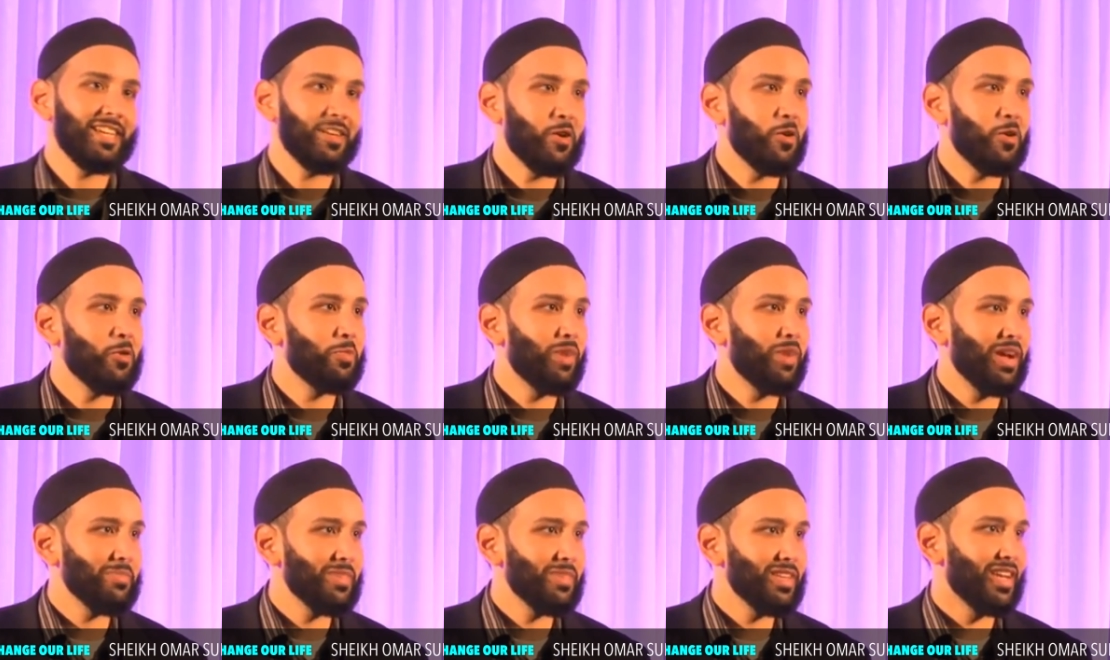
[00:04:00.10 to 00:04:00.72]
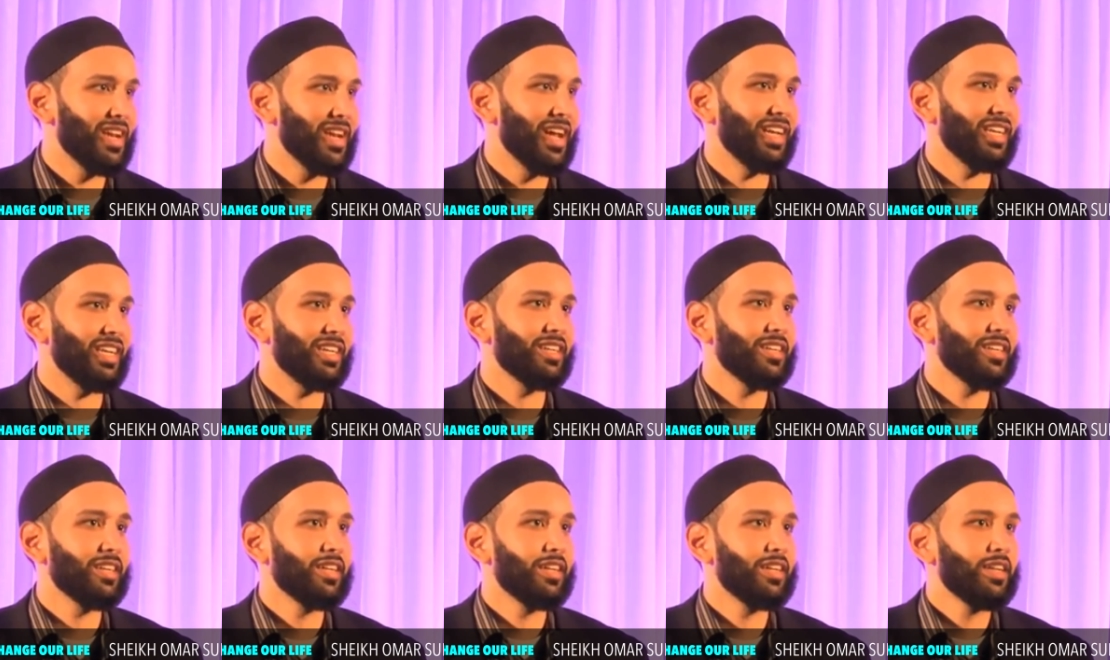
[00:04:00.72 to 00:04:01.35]
home by midnight,
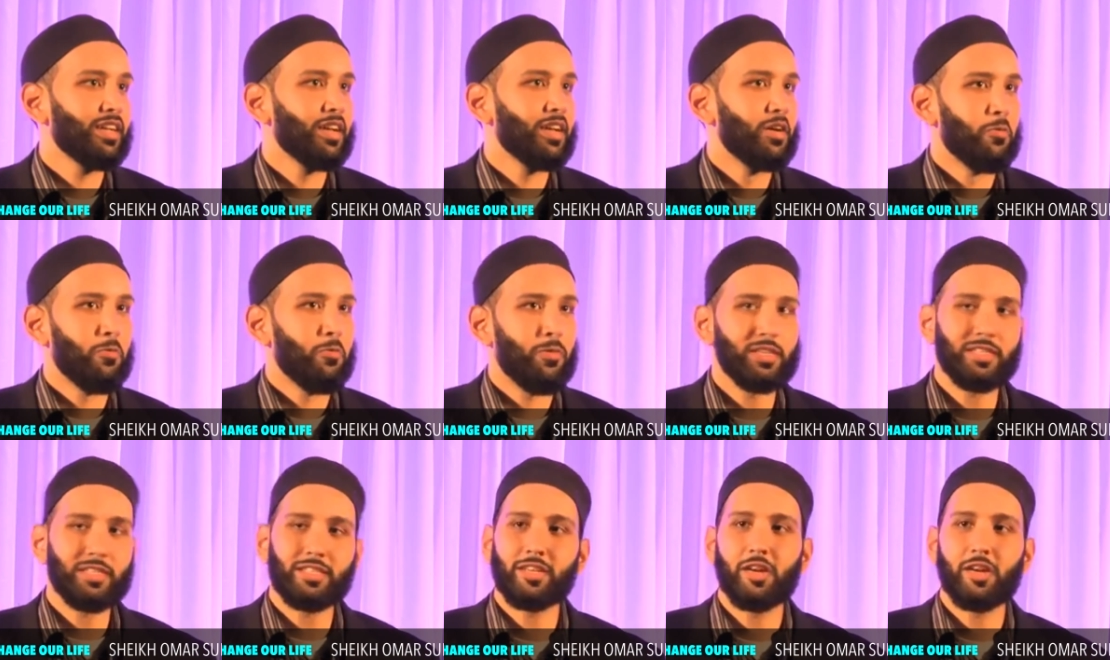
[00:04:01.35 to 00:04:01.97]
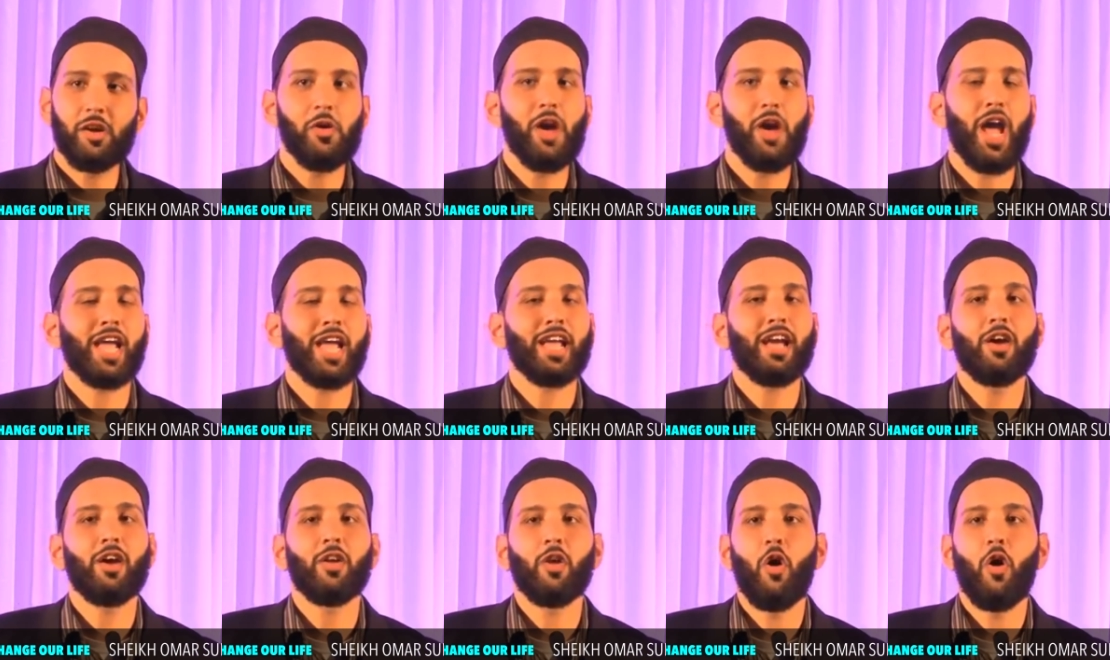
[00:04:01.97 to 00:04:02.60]
wants to go
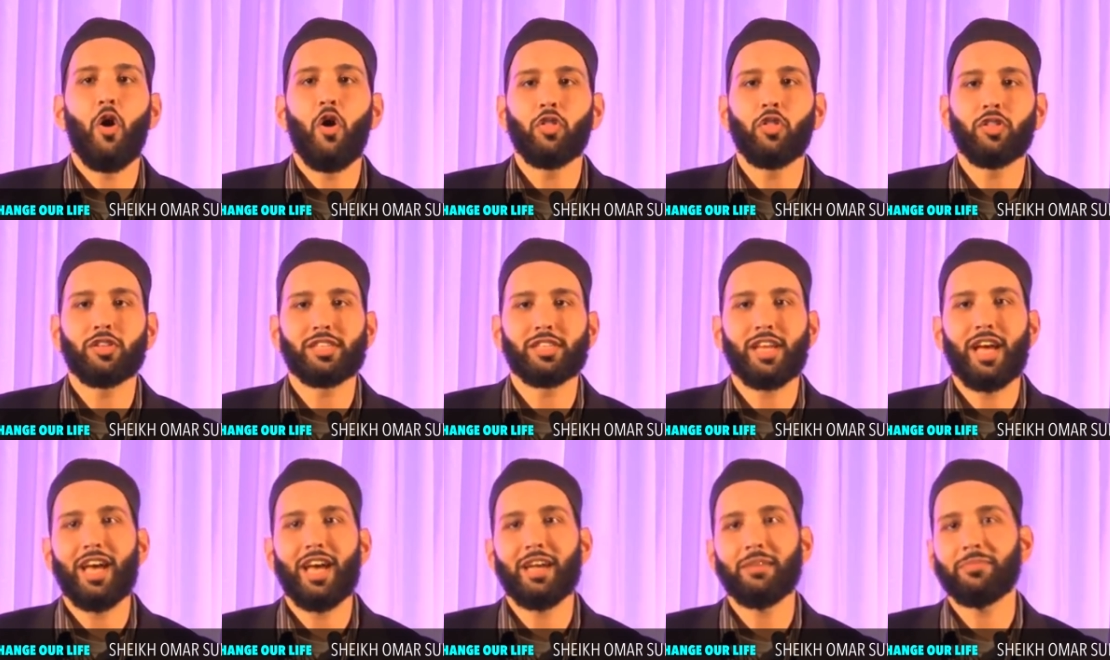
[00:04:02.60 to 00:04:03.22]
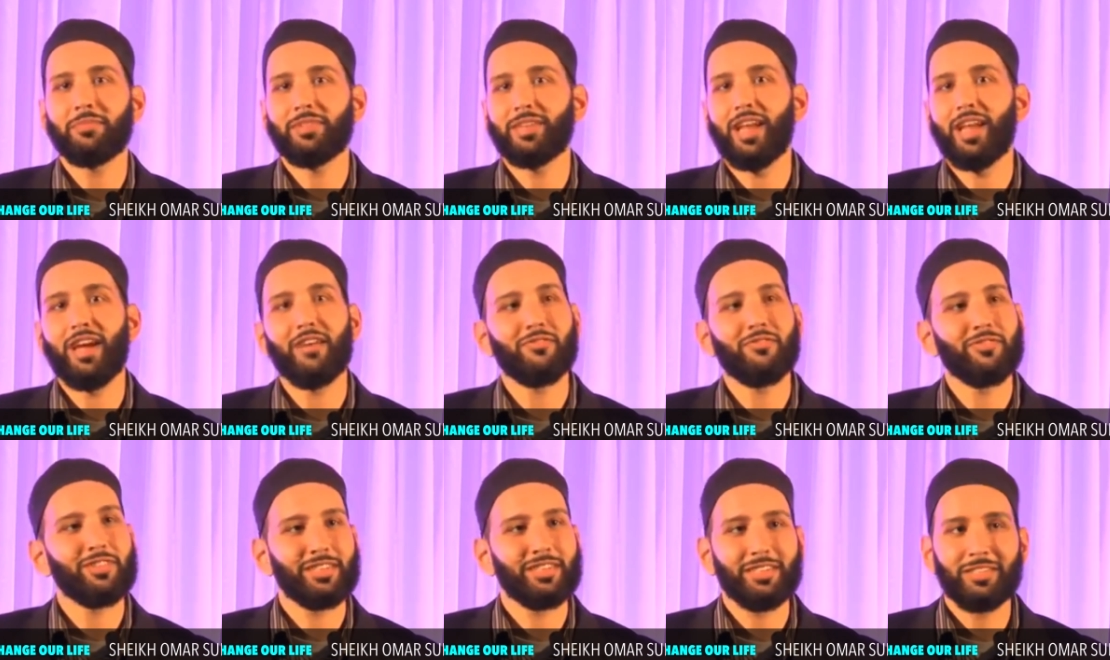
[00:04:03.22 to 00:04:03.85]
hang out all the time and
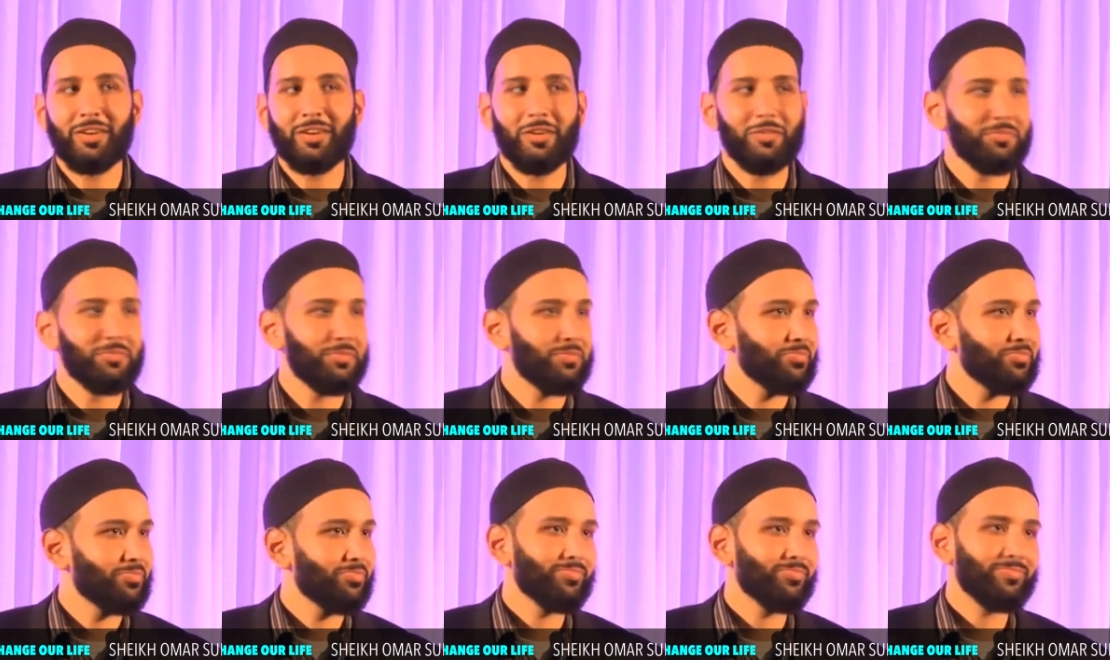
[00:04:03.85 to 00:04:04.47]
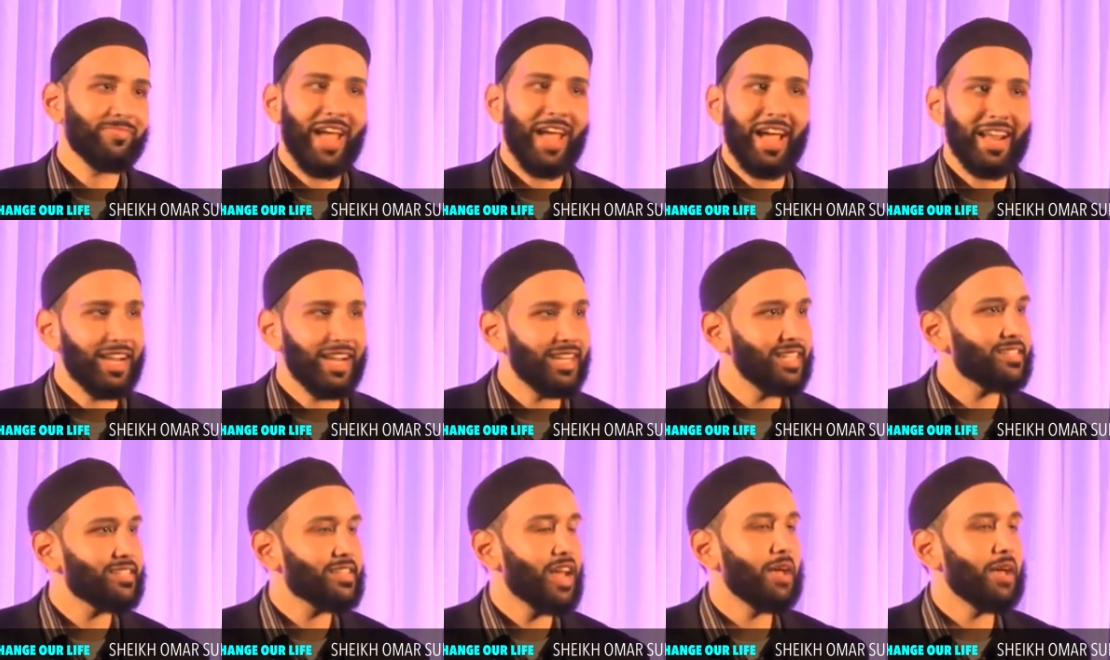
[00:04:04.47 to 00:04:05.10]
every, you know, at
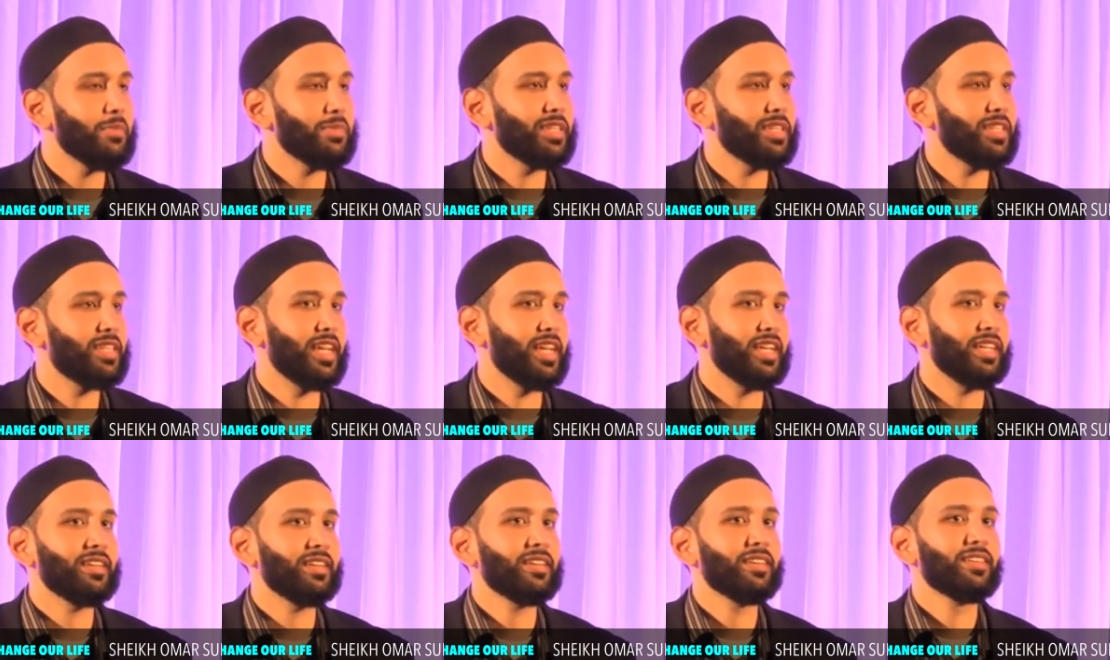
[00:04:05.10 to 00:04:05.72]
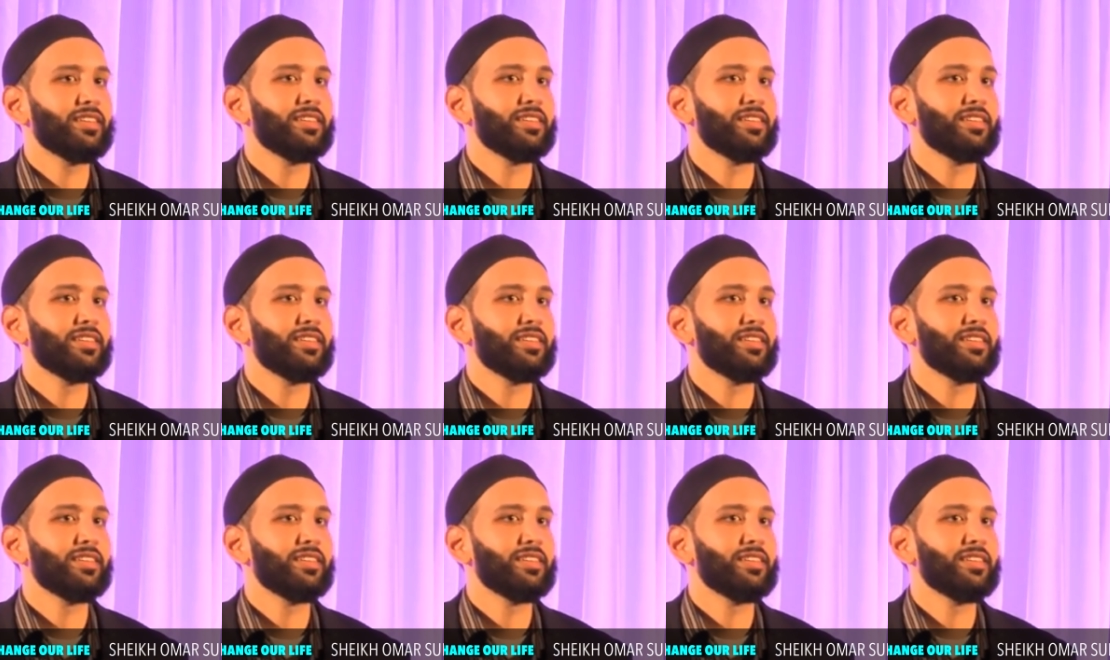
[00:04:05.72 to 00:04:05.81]
any time of the day.